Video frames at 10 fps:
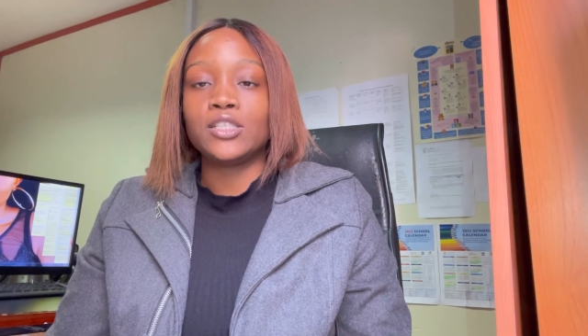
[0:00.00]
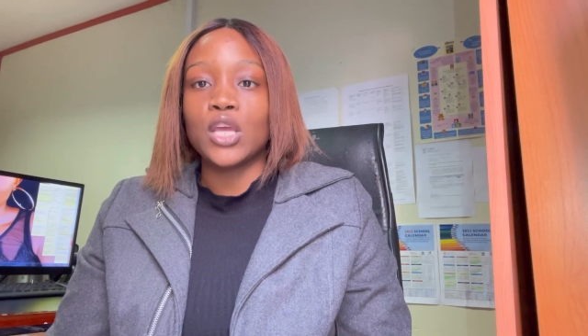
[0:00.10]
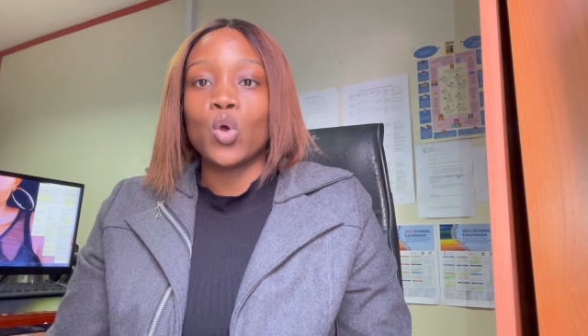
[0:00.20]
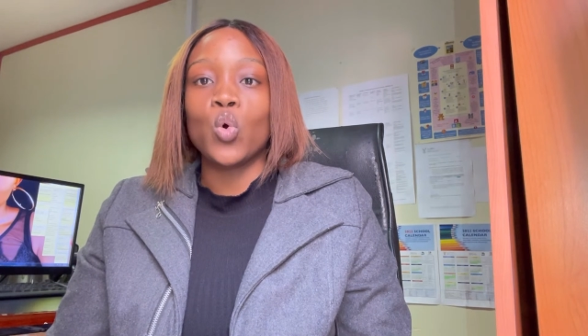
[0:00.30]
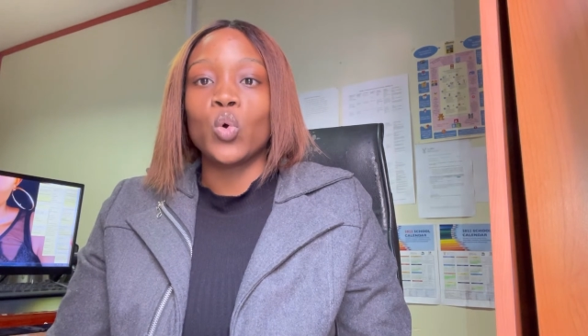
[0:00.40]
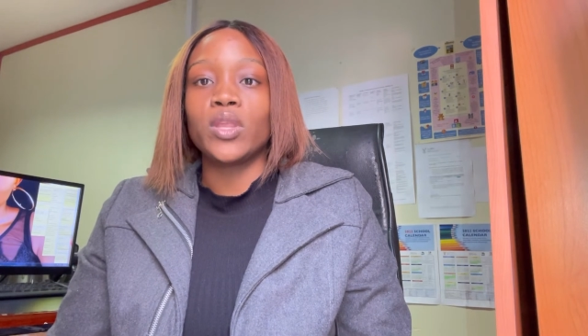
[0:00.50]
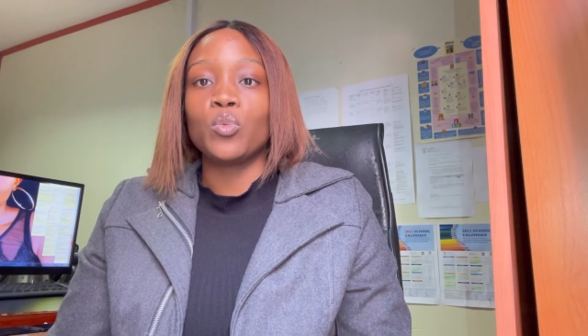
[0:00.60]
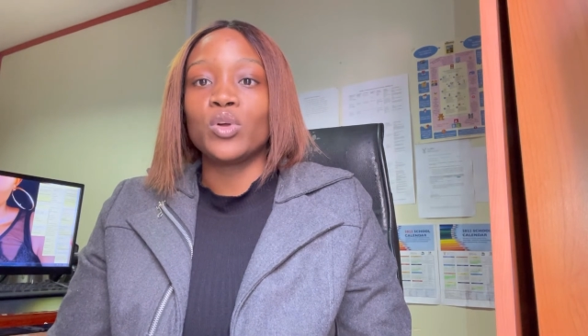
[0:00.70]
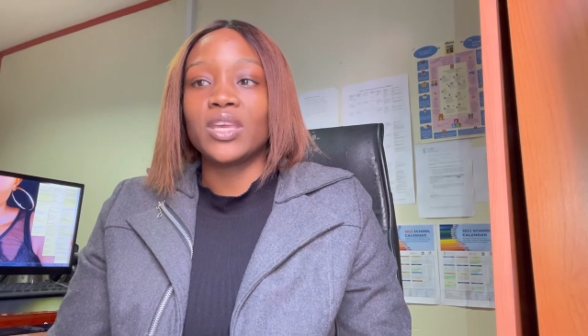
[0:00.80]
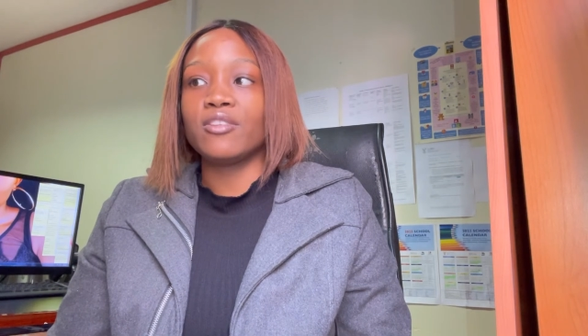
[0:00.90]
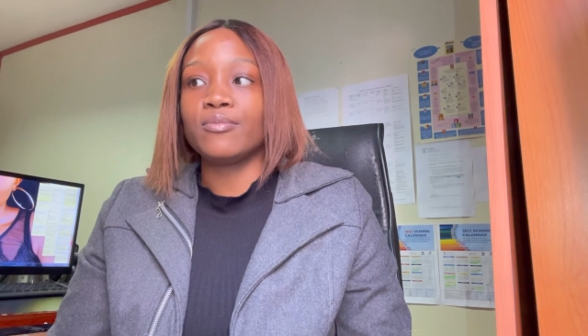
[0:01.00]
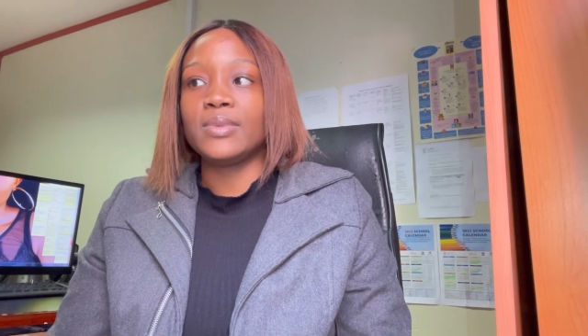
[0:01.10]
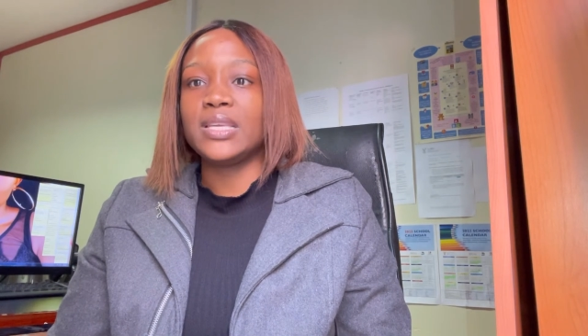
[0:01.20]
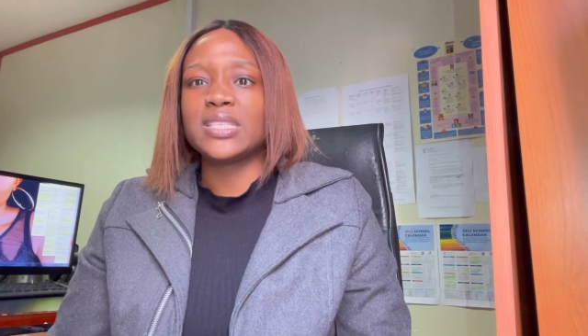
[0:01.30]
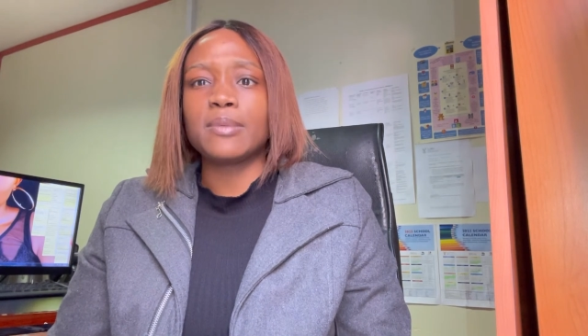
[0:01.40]
DECO, they will give
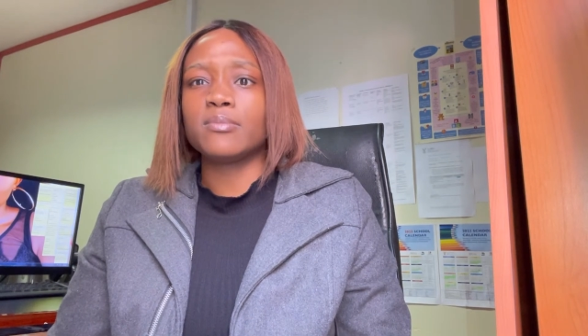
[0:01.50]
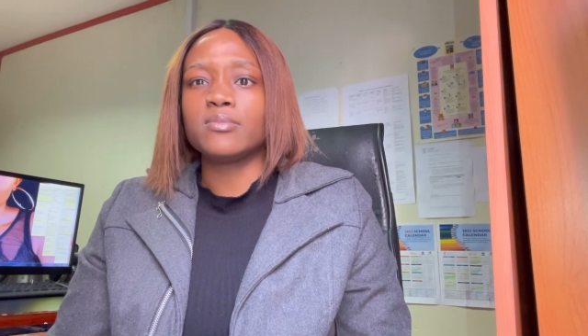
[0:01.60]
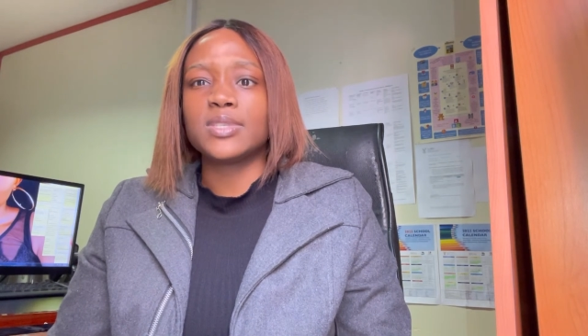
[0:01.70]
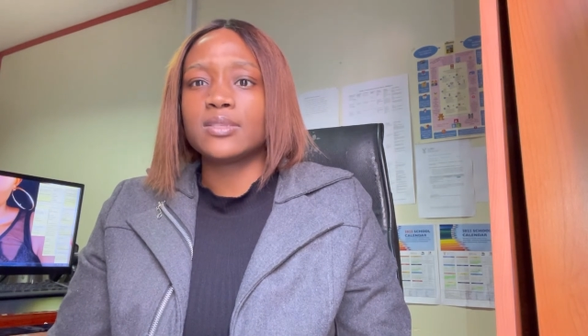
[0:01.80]
me some,